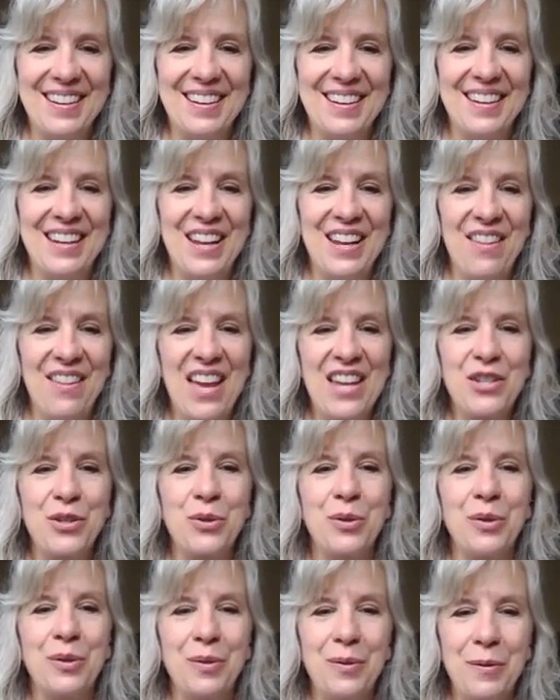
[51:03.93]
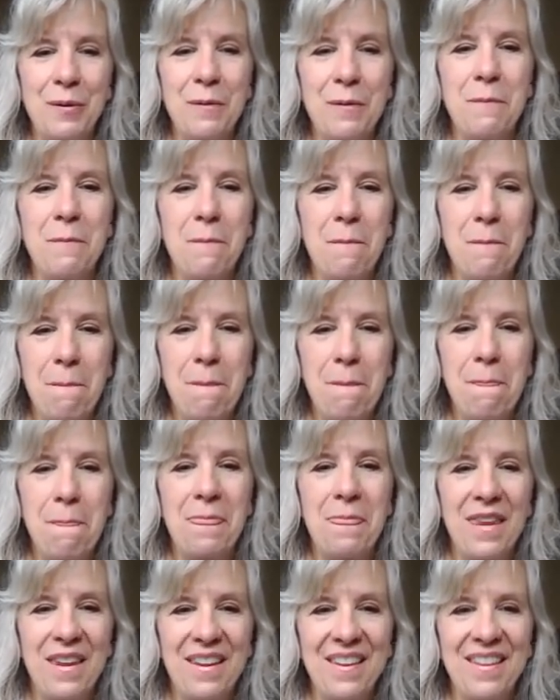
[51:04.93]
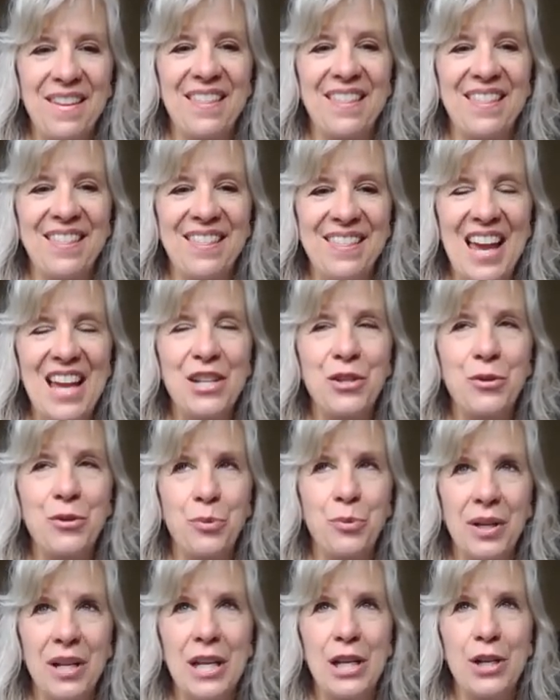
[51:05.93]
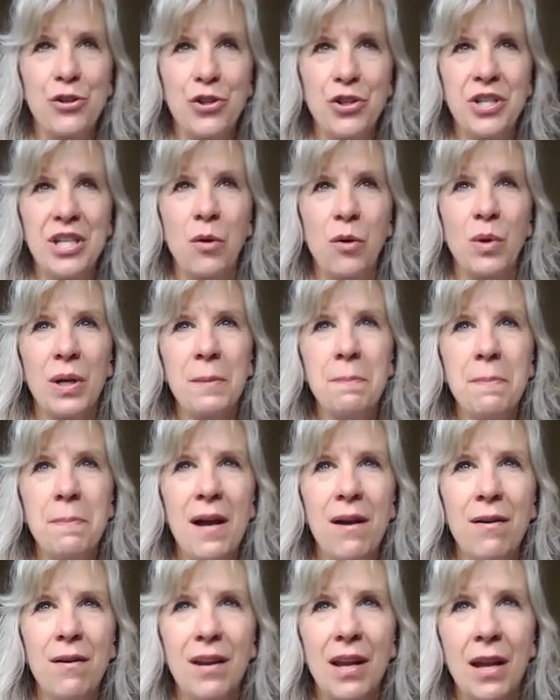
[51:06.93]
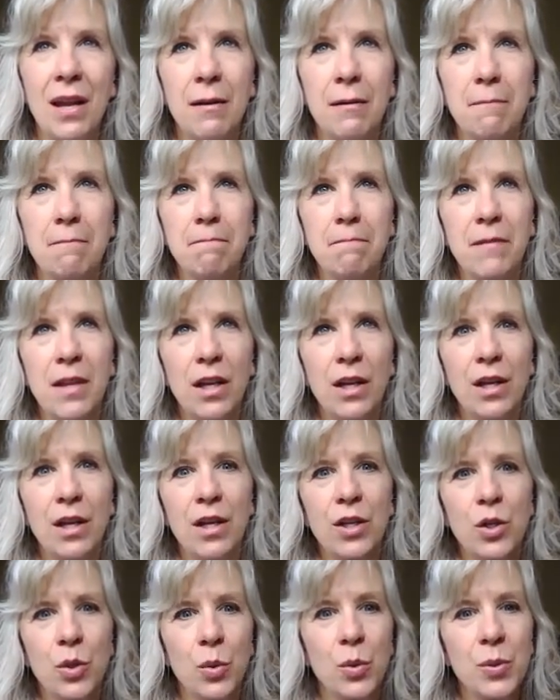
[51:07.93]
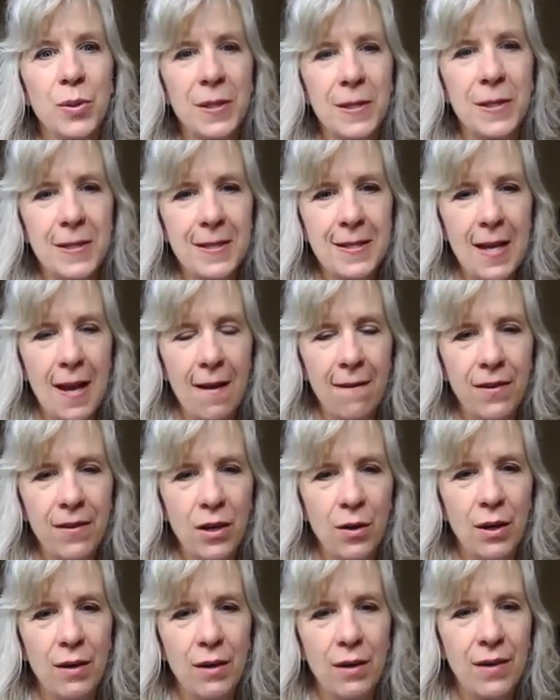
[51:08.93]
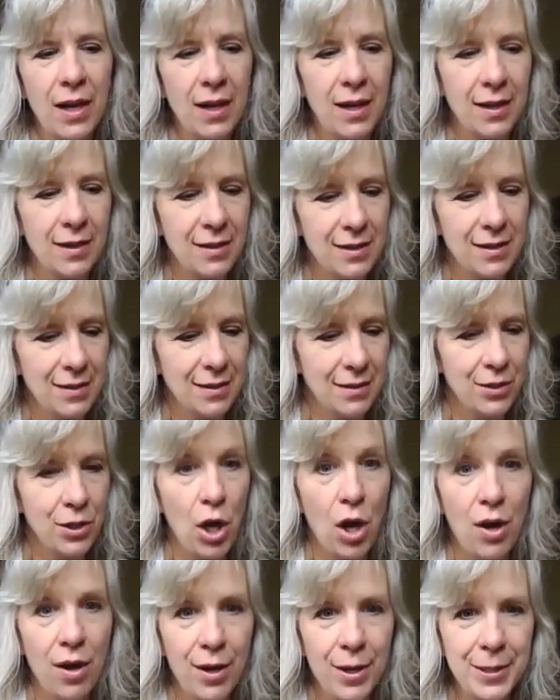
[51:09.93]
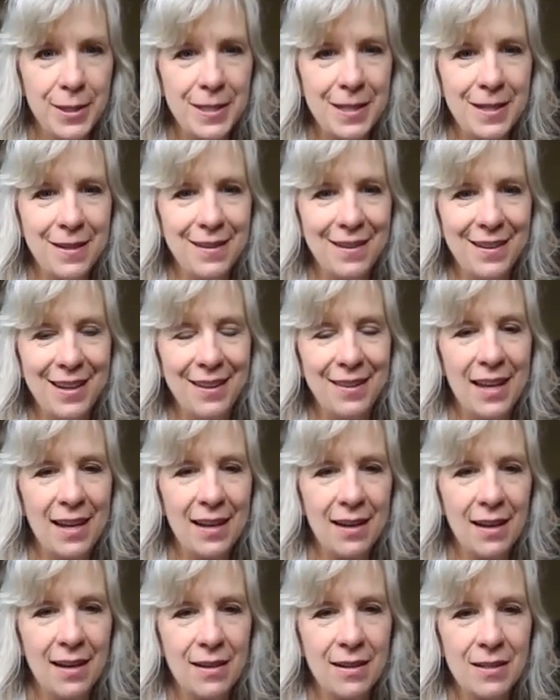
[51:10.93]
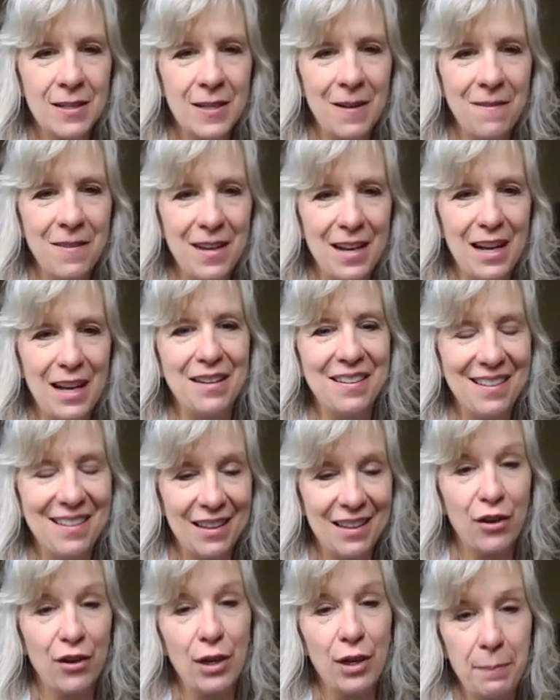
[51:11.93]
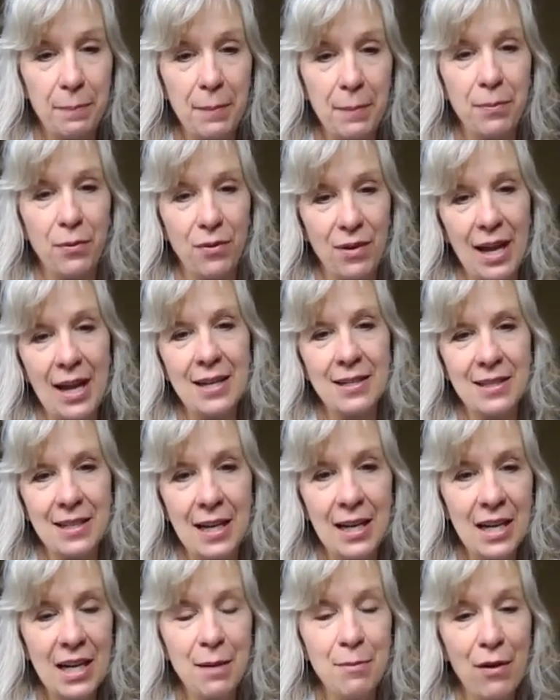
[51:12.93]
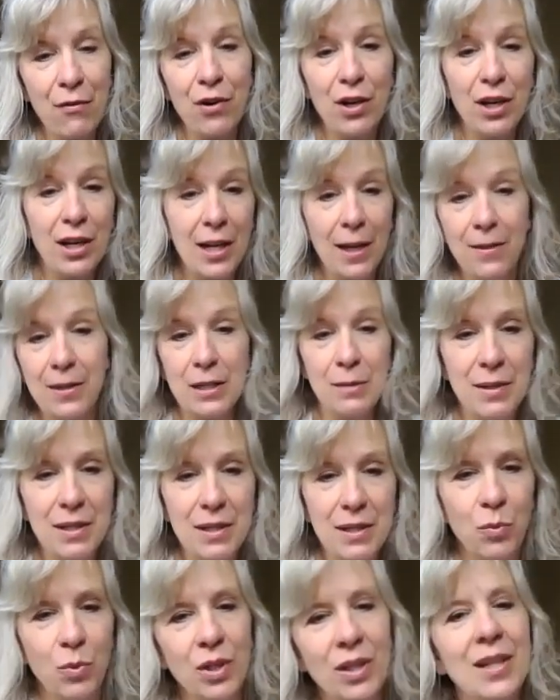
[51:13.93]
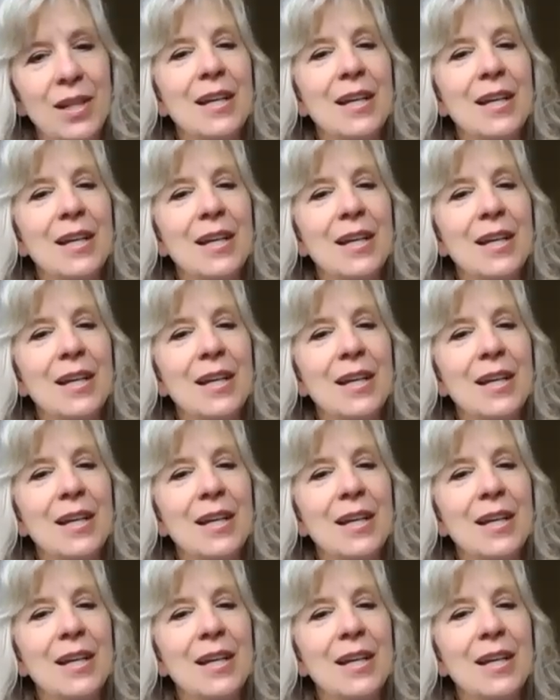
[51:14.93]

Obviously, it has to be digital right now, but that's really interesting. What about tools and stuff? I've got saws and that kind of stuff that literally people ask, can I come over and cut this piece of wood?